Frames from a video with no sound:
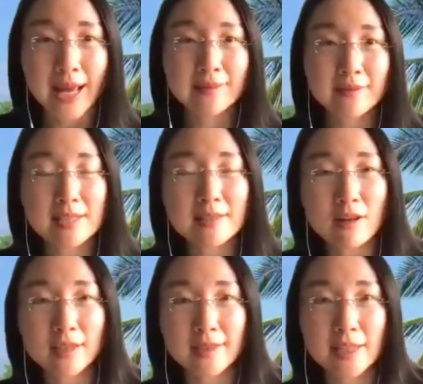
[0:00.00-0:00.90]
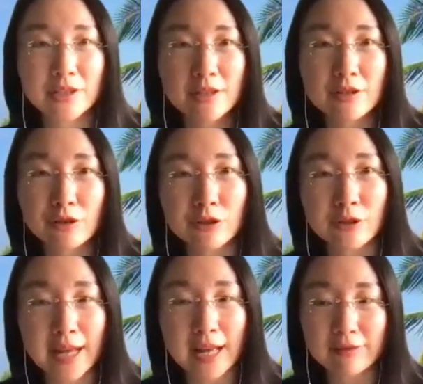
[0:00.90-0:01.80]
and these organizations
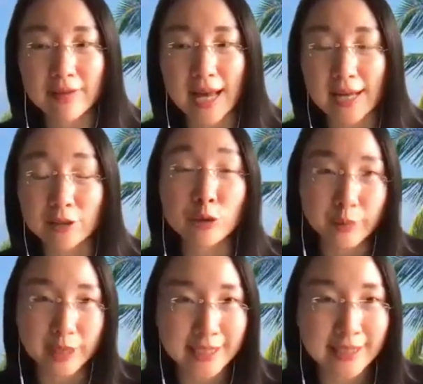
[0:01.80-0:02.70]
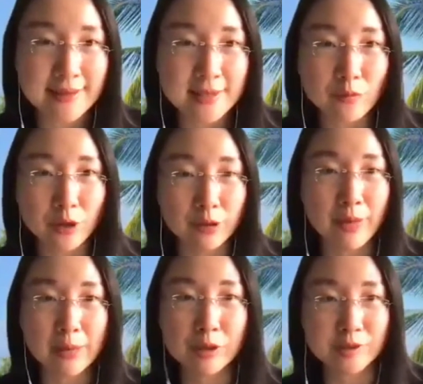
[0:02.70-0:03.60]
usually have annual meetings where
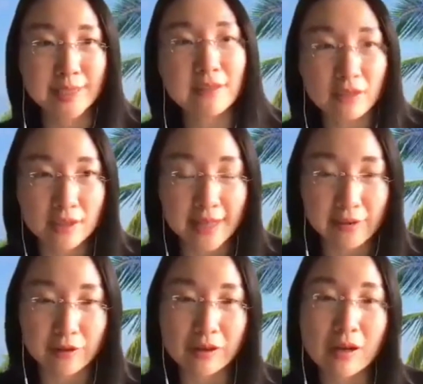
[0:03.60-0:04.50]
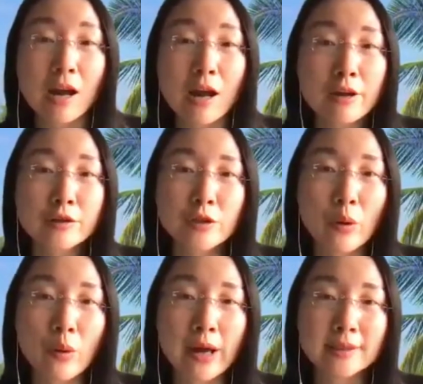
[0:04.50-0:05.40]
members gather together.
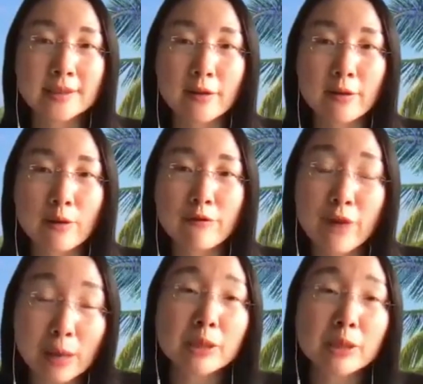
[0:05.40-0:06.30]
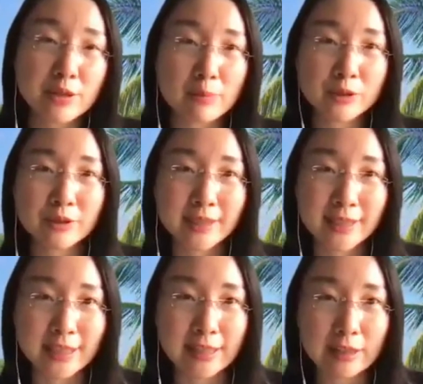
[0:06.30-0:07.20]
So it's a fabulous
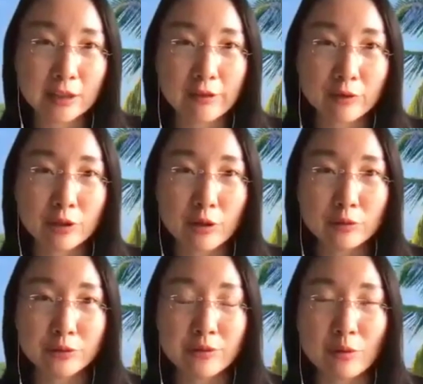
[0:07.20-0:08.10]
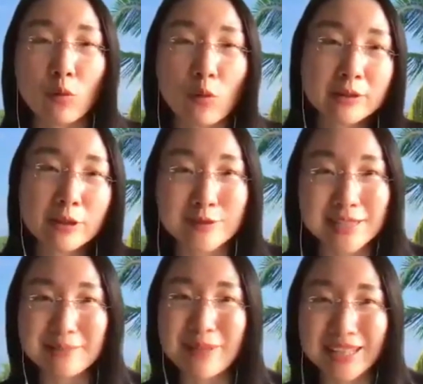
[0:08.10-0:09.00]
opportunity. If you go to one of
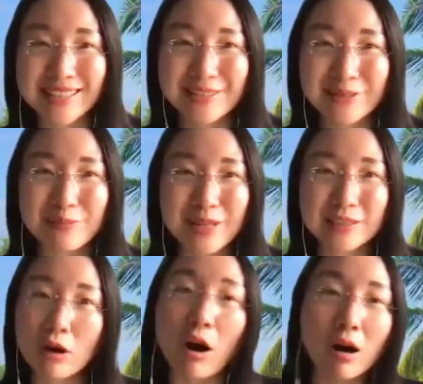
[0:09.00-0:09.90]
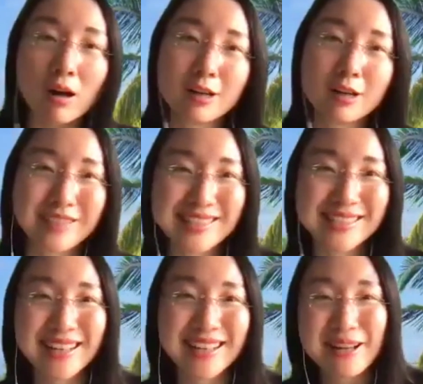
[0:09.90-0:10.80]
these meetings, you'll meet all of these
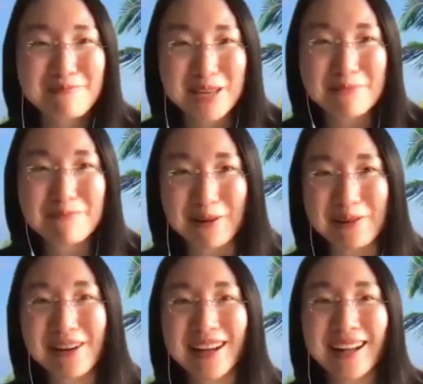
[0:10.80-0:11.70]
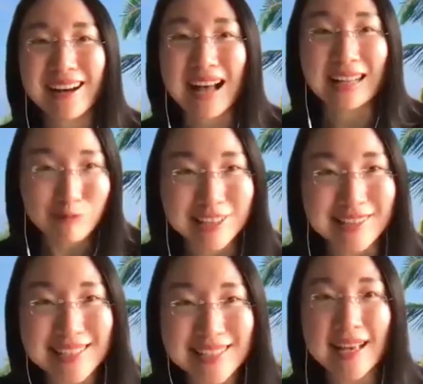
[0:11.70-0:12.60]
people at
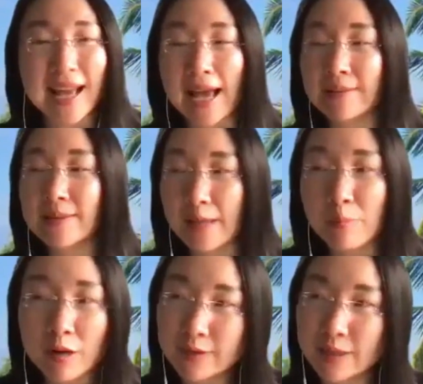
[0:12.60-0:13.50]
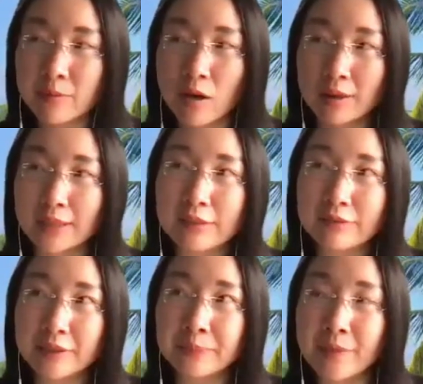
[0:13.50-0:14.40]
once. And some of them are
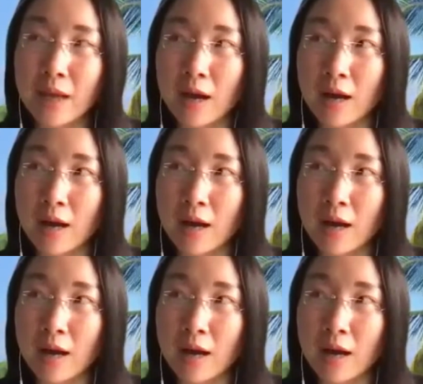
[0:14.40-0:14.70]
even